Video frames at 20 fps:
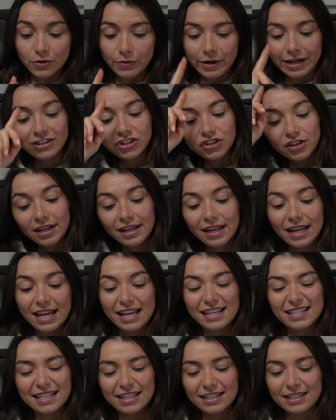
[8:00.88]
question
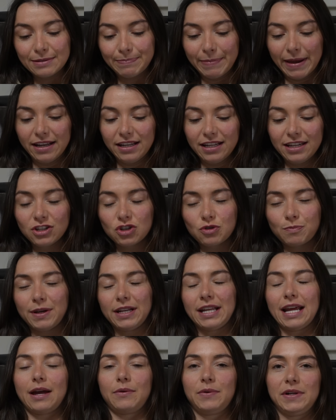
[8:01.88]
is in Spanish,
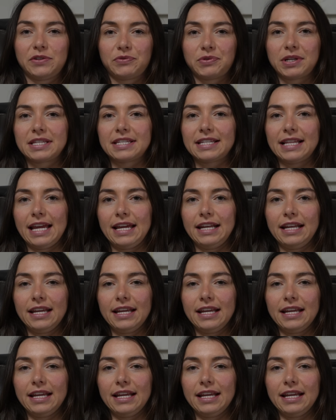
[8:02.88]
but I will translate